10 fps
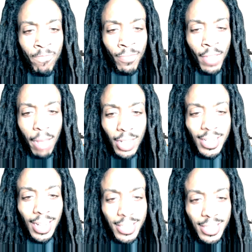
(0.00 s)
I was like,
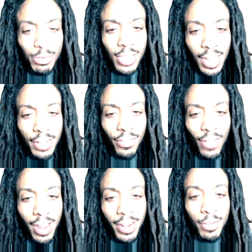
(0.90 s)
that shit was kind of
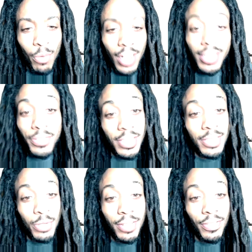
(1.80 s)
fire. WandaVision
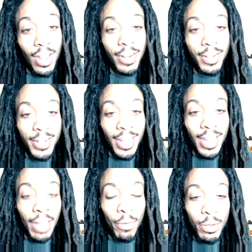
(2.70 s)
really fire.
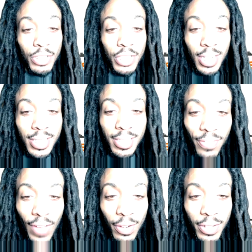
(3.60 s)
And we were judging the
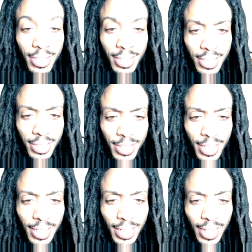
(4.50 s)
Falcon and the
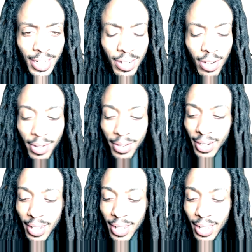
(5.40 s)
shit. And
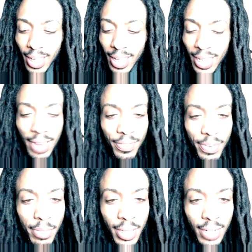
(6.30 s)
it ain't
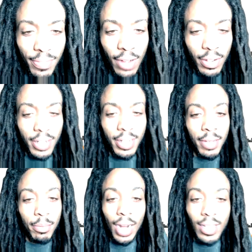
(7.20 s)
for me, the Falcon.
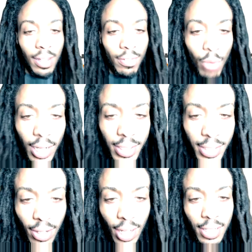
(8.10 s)
But I loved Wanda
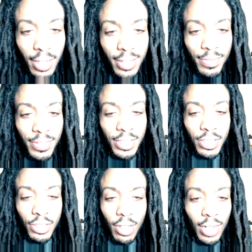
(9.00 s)
though. I loved the Vision
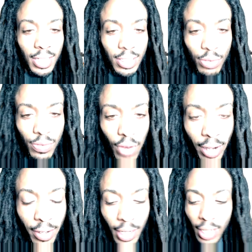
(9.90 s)
show. That shit was
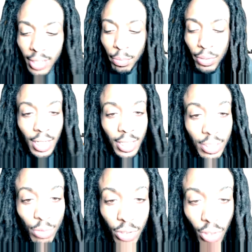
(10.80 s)
fire. The
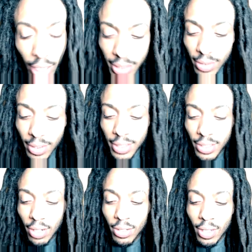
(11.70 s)
production was crazy on that
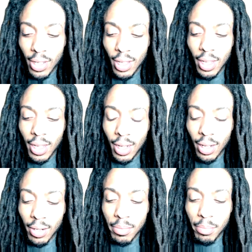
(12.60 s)
show.
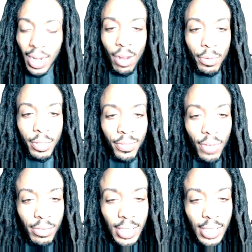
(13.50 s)
But I don't really fuck with